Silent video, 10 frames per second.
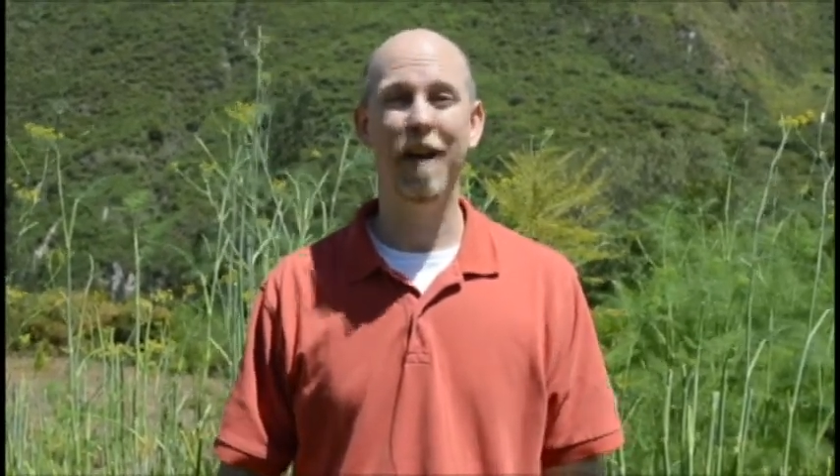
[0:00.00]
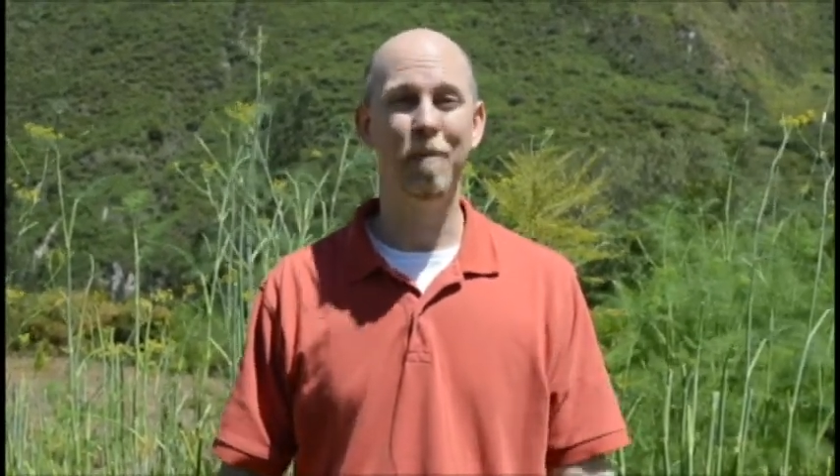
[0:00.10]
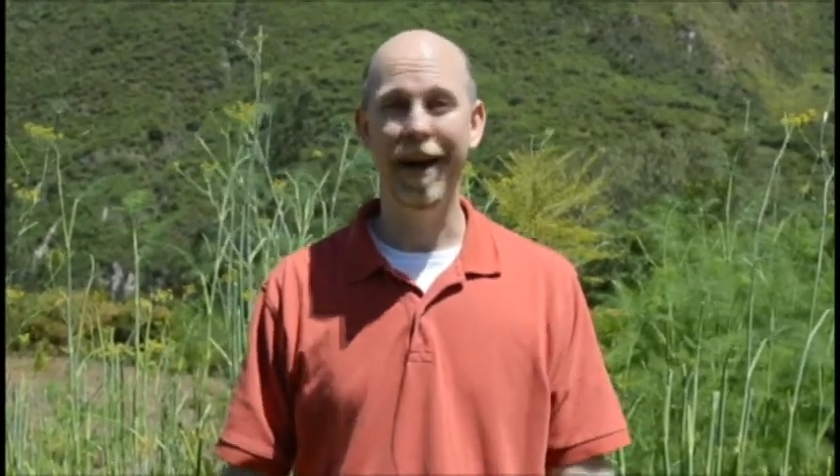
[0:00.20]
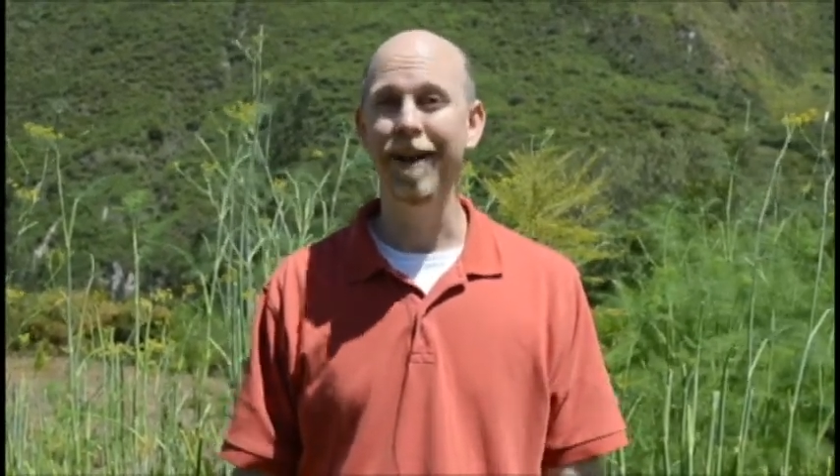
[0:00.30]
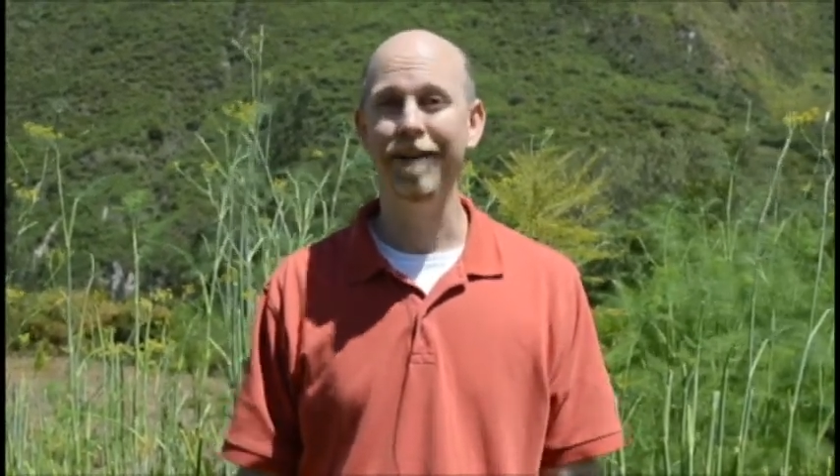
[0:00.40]

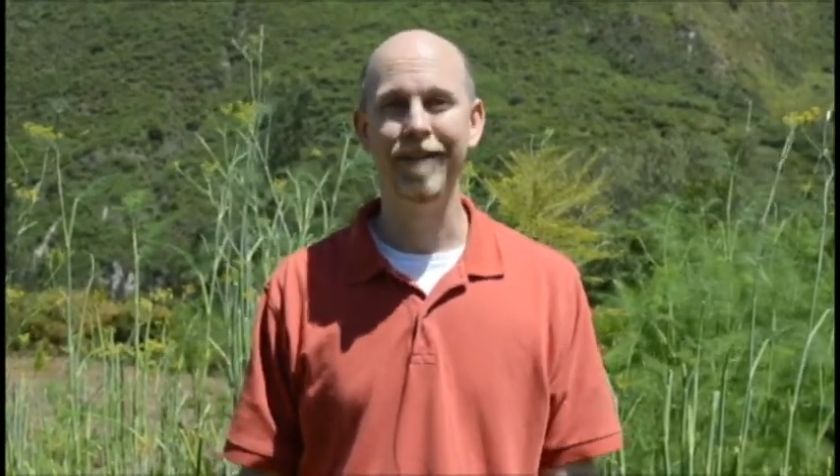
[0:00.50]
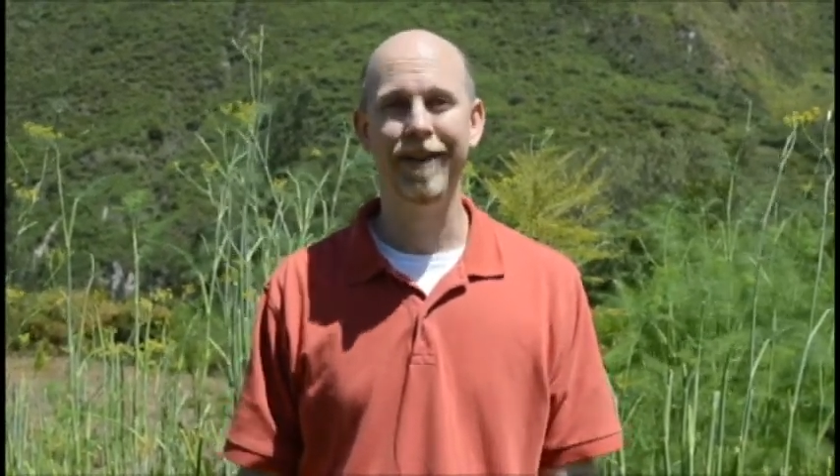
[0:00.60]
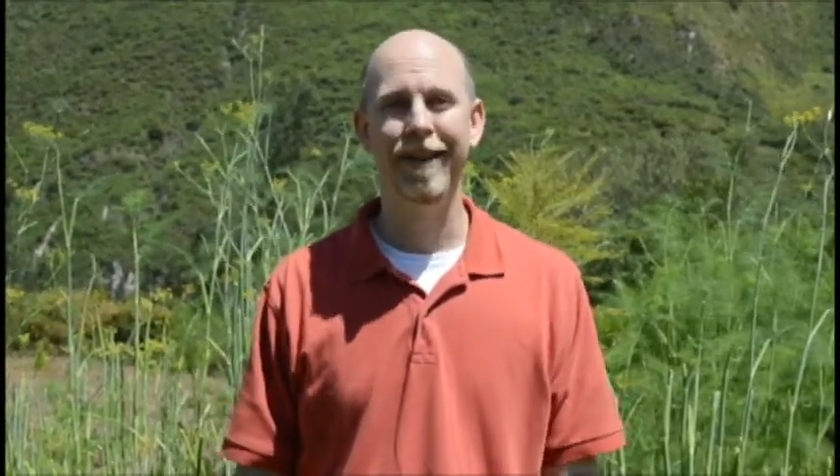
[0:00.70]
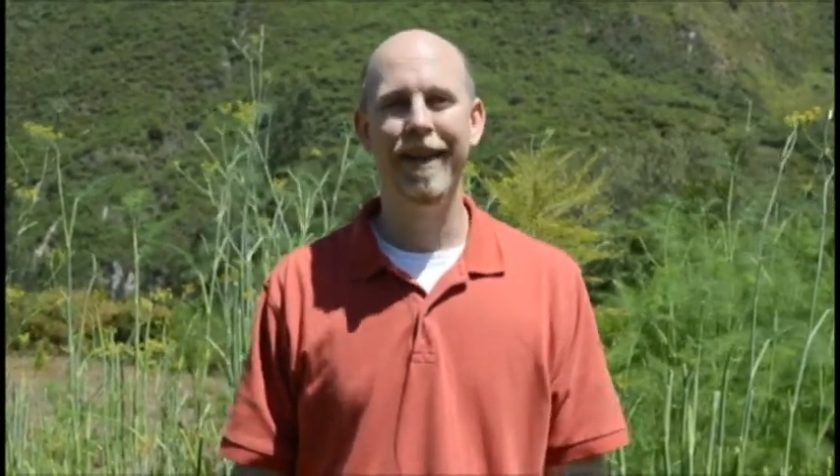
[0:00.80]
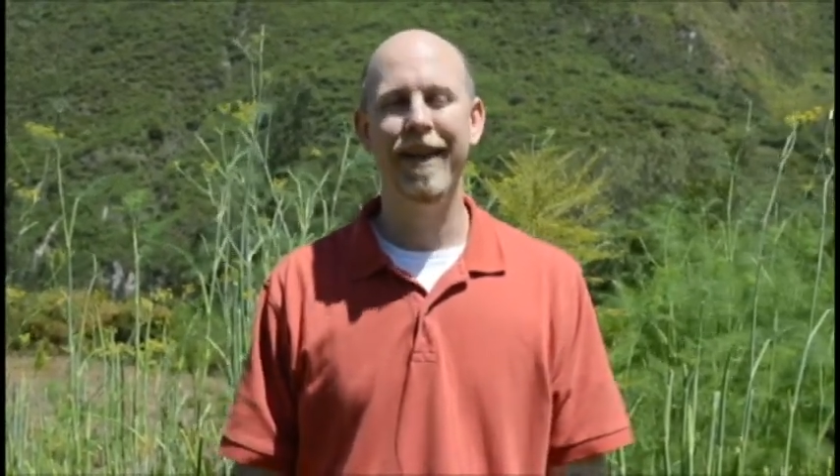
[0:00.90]
help out.
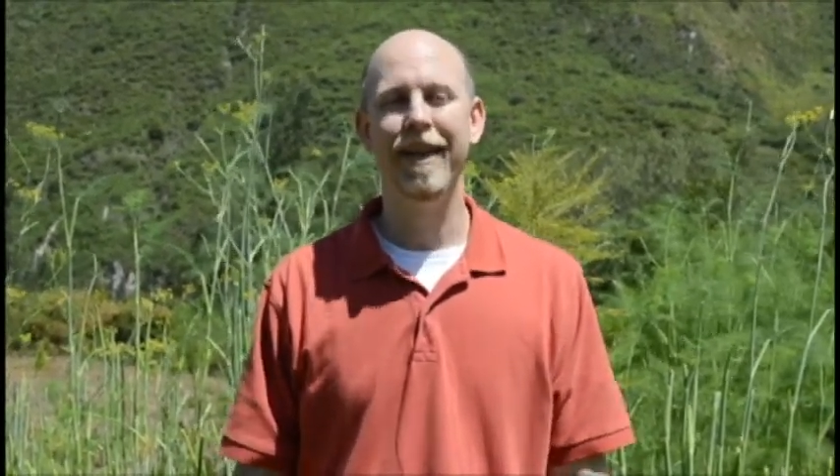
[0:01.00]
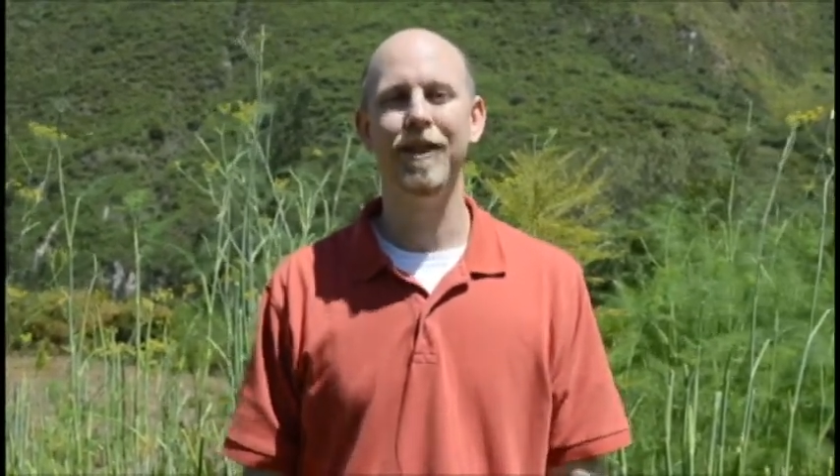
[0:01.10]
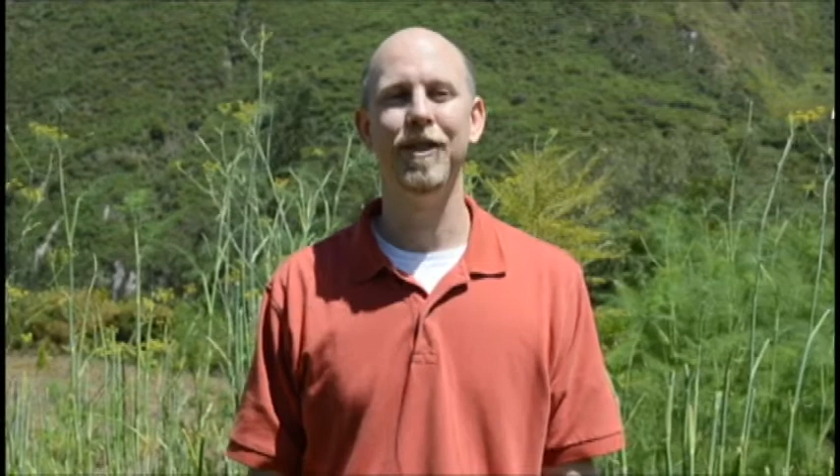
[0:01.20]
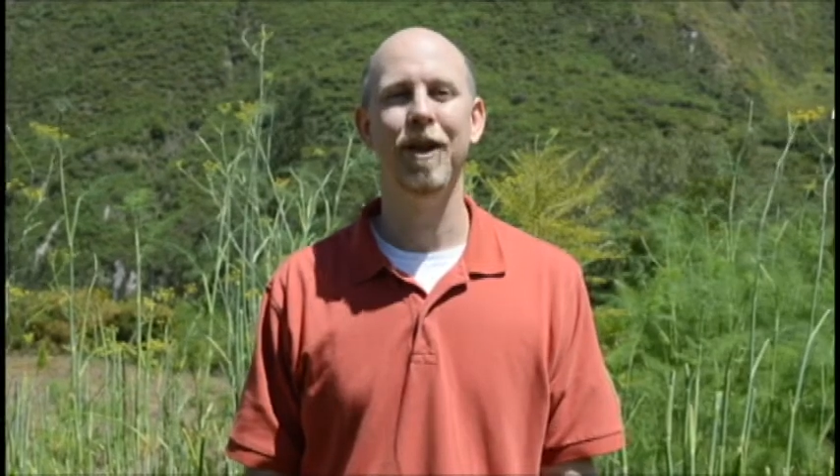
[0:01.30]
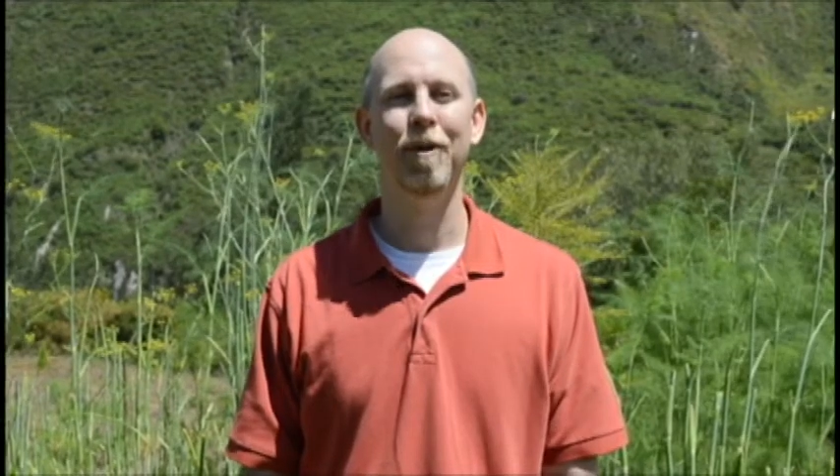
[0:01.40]

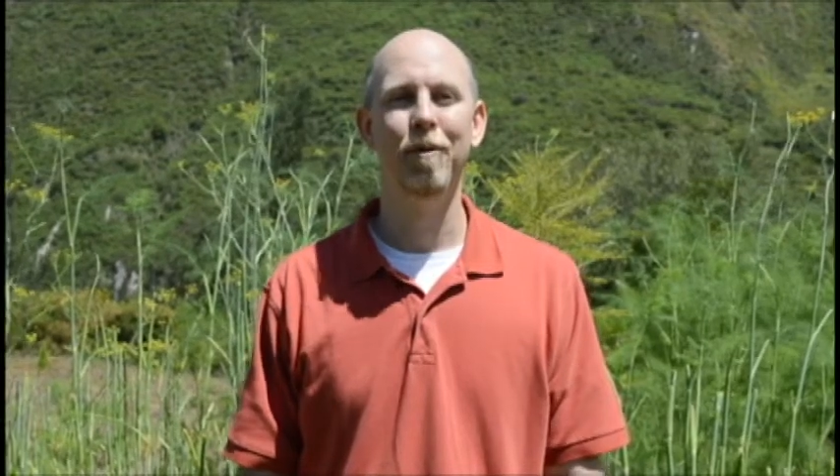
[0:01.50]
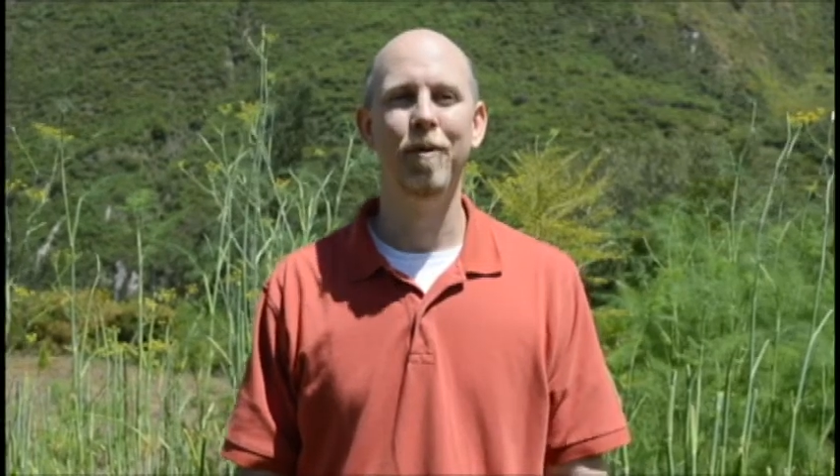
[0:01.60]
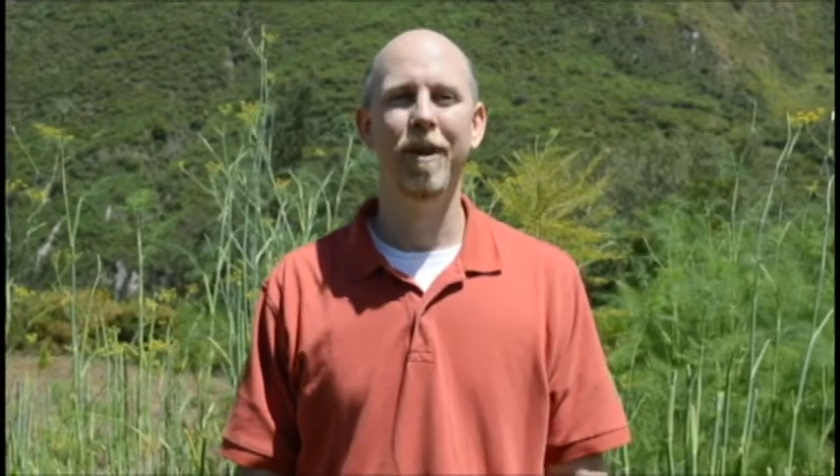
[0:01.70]
And so